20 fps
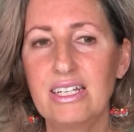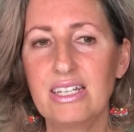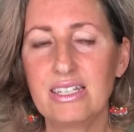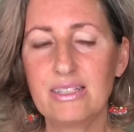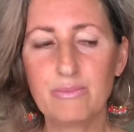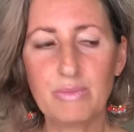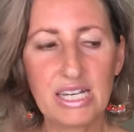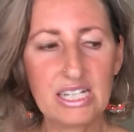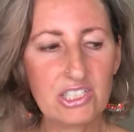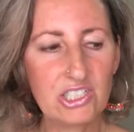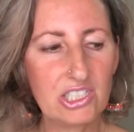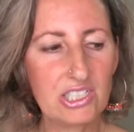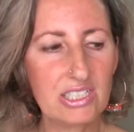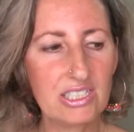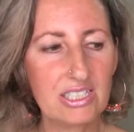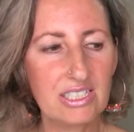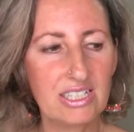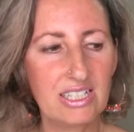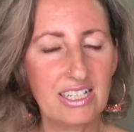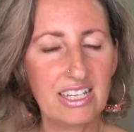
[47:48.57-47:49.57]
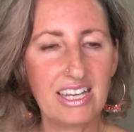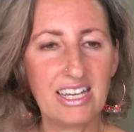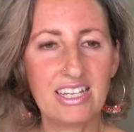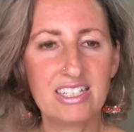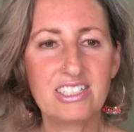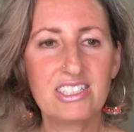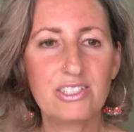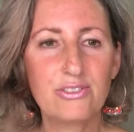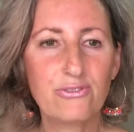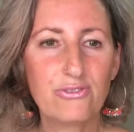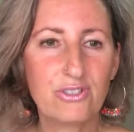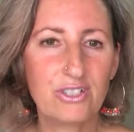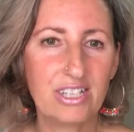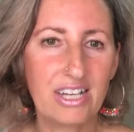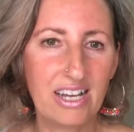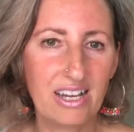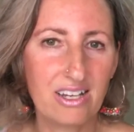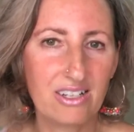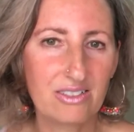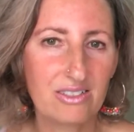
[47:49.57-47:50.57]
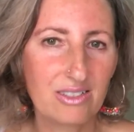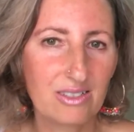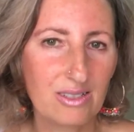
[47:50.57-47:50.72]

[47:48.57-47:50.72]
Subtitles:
imagine how different our